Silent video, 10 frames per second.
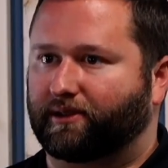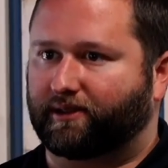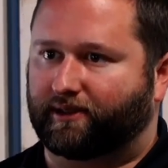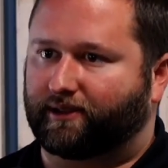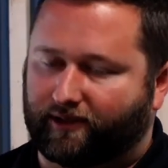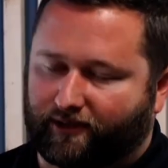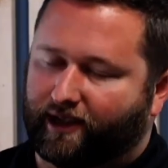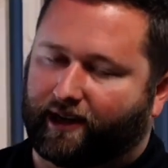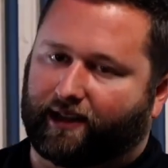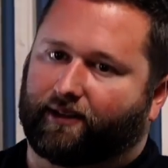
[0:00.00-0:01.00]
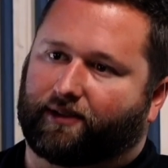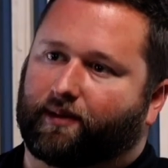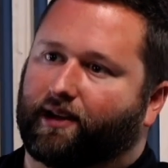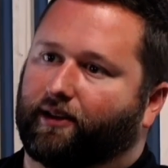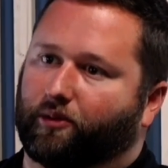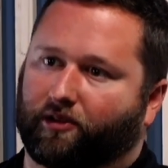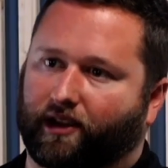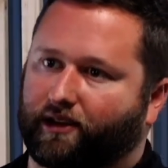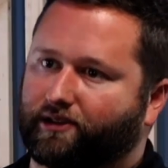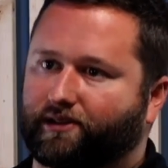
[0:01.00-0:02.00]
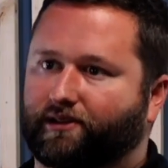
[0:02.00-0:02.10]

You got to have some kind of lubrication.